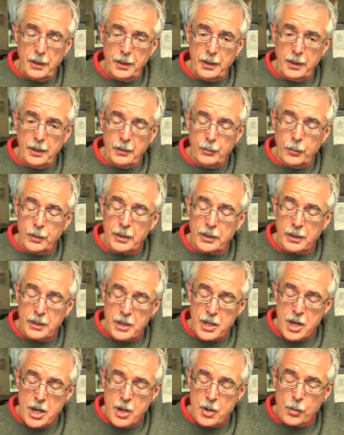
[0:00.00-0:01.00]
uh, we
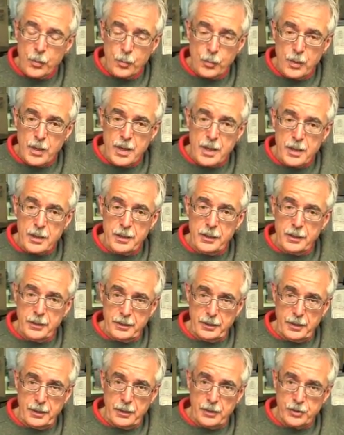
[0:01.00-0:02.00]
can now run
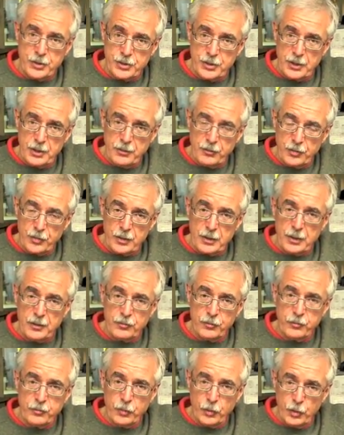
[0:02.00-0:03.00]
our server
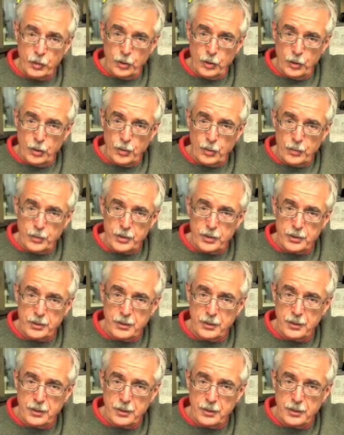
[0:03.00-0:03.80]
at full load